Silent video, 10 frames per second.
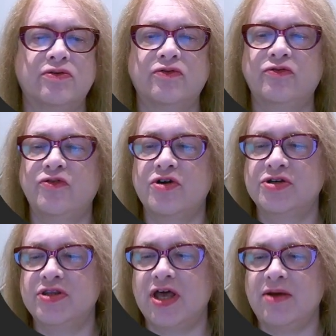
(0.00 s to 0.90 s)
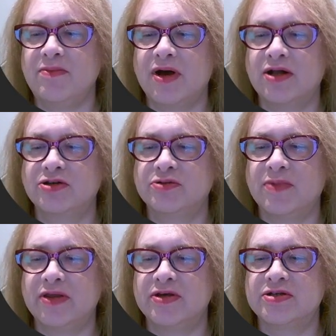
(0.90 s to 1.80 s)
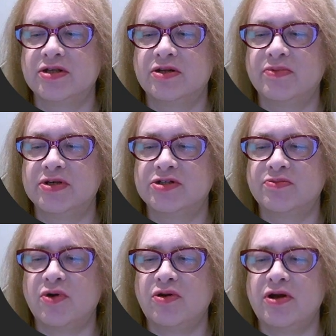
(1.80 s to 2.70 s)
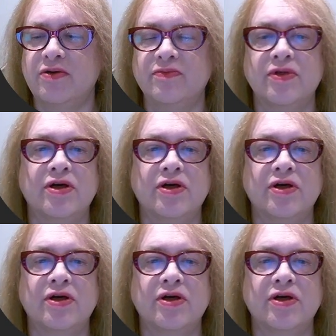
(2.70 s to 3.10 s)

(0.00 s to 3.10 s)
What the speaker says: first name, I'll just make this a little bit smaller,